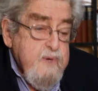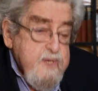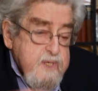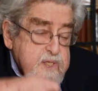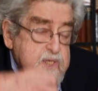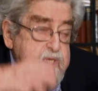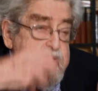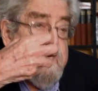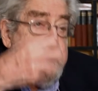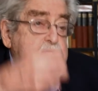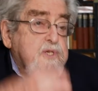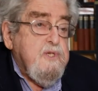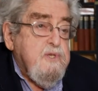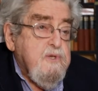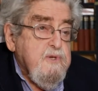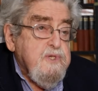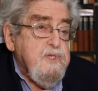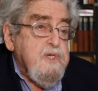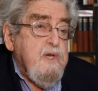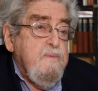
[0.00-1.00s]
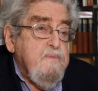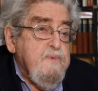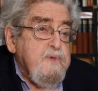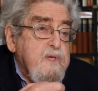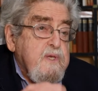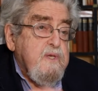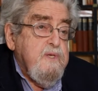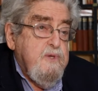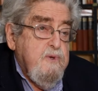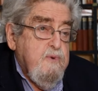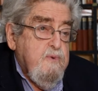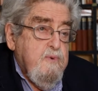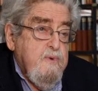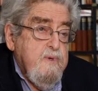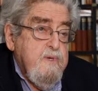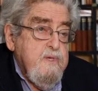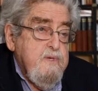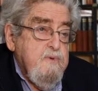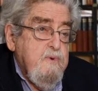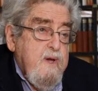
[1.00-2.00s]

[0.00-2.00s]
it leads to something new.